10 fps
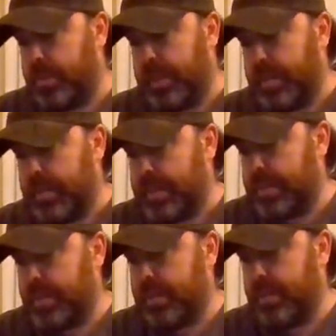
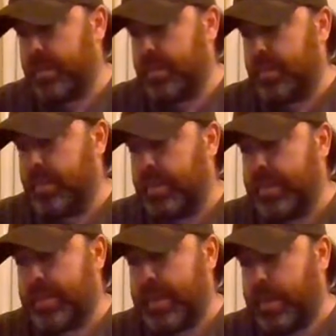because
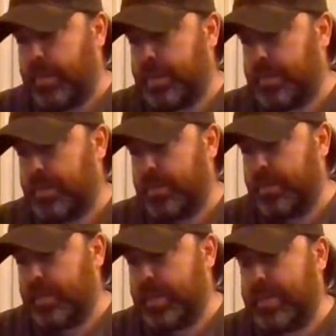it is apt.
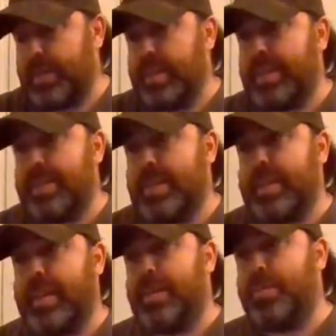Because it is the
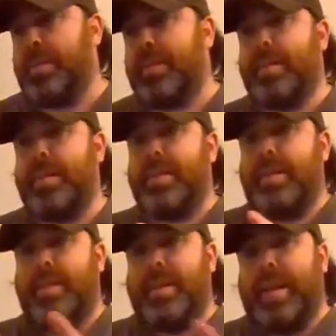day when
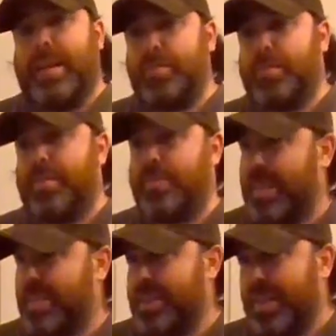everyone
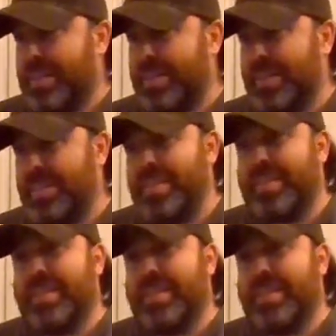fact checks.